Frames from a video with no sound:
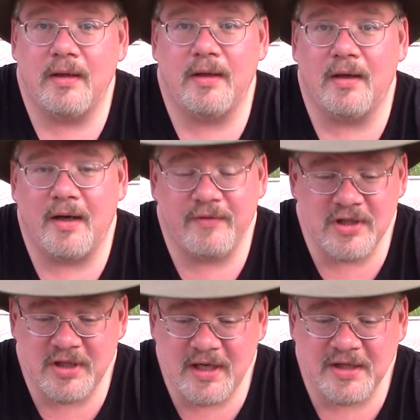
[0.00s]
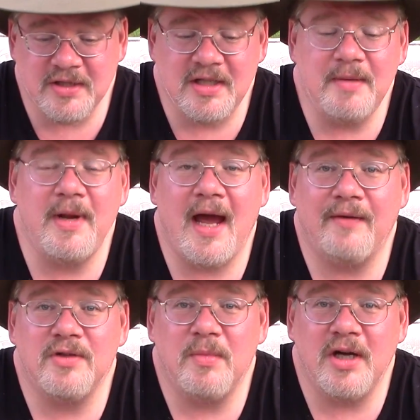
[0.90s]
Obviously doesn't seem to have
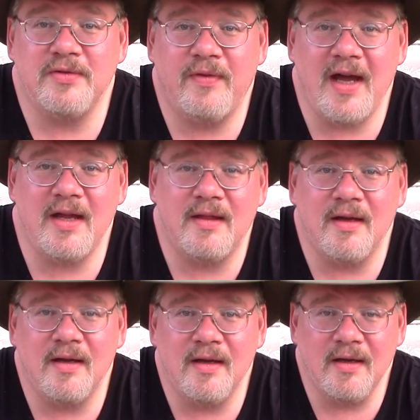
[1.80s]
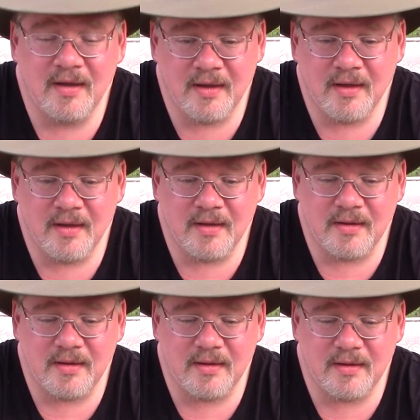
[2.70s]
as much faith
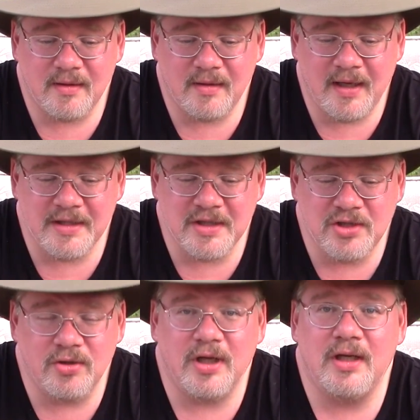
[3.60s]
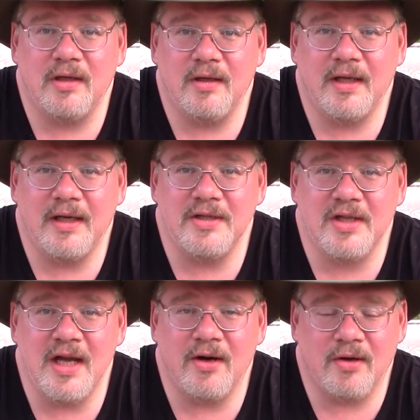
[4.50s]
as he should in his
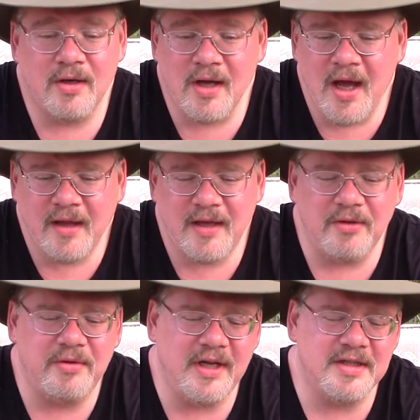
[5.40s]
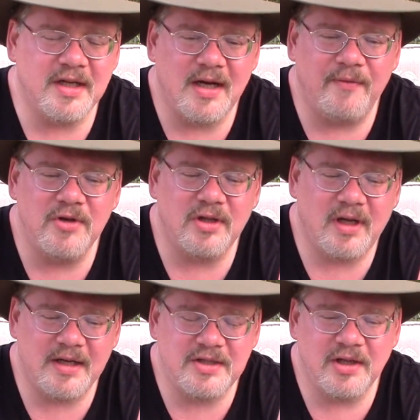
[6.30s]
gear. The other thing is it covers a
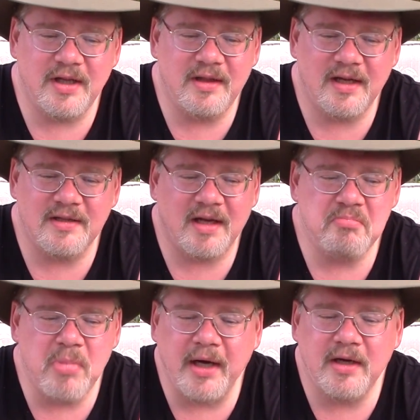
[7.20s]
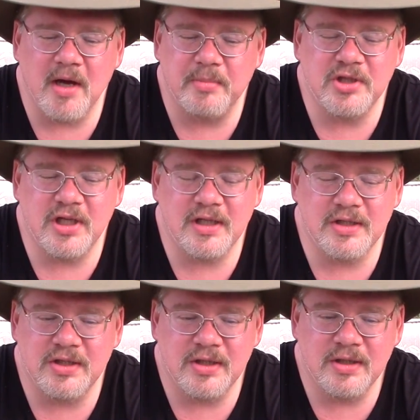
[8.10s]
lot of silly things like button
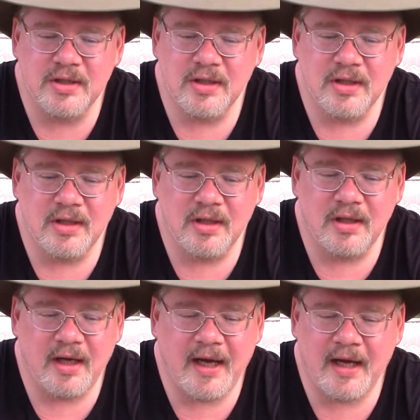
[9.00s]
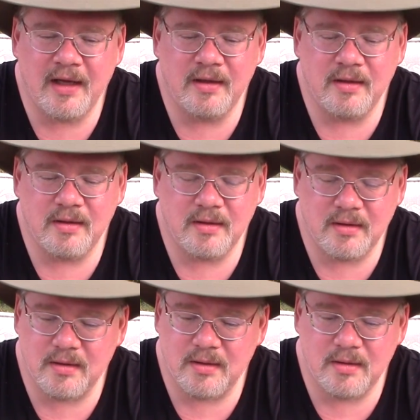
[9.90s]
compasses and,
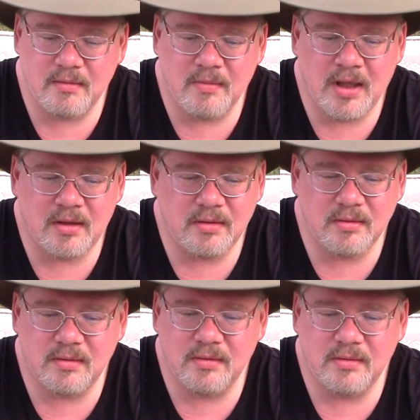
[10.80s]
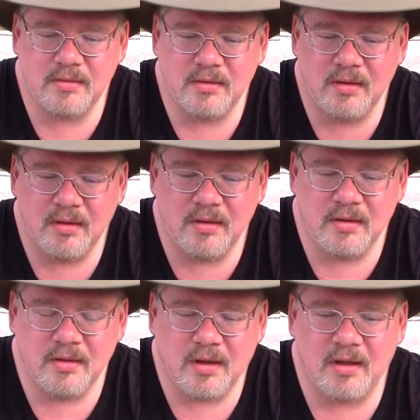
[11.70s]
well,
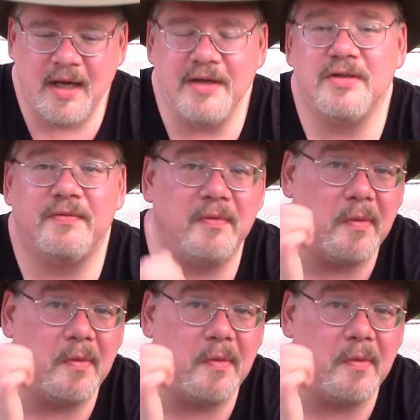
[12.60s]
all kinds of,